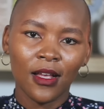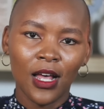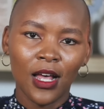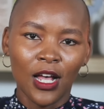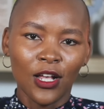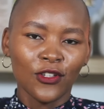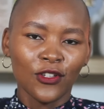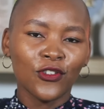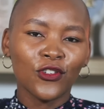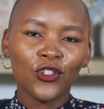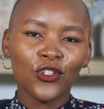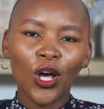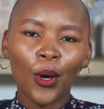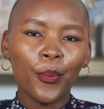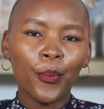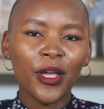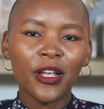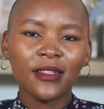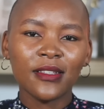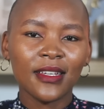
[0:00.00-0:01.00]

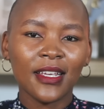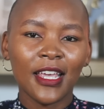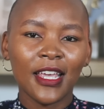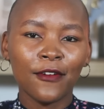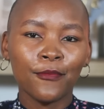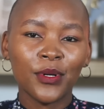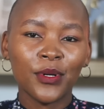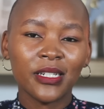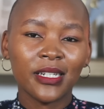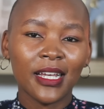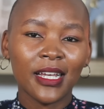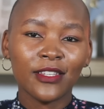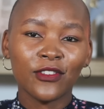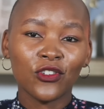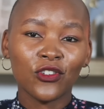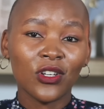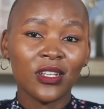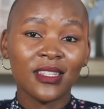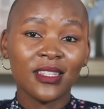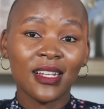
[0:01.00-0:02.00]
Stopping to give
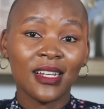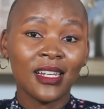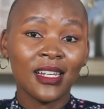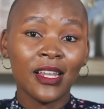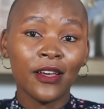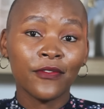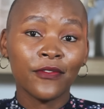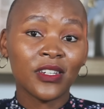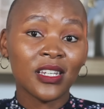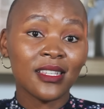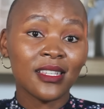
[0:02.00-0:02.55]
pedestrians a lift